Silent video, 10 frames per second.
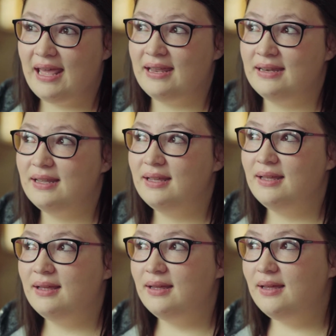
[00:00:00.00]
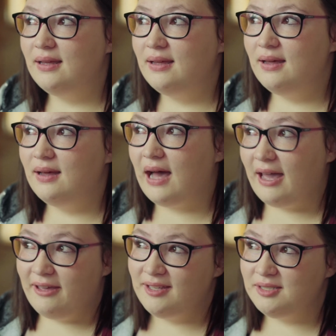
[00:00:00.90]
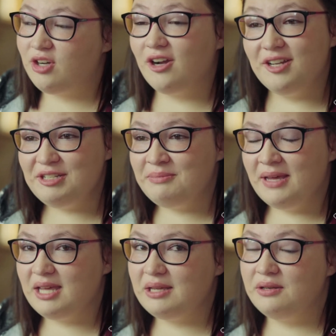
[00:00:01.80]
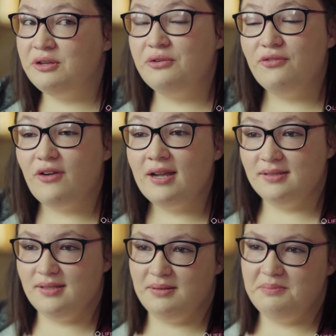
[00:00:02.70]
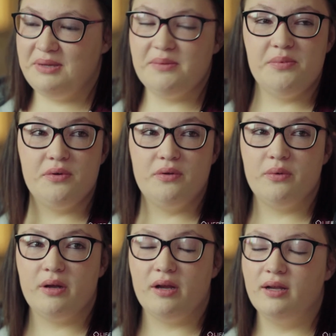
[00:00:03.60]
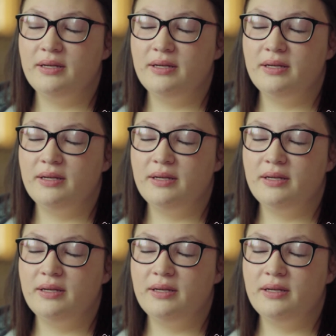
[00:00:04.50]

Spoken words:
and I started to make new friends, and people were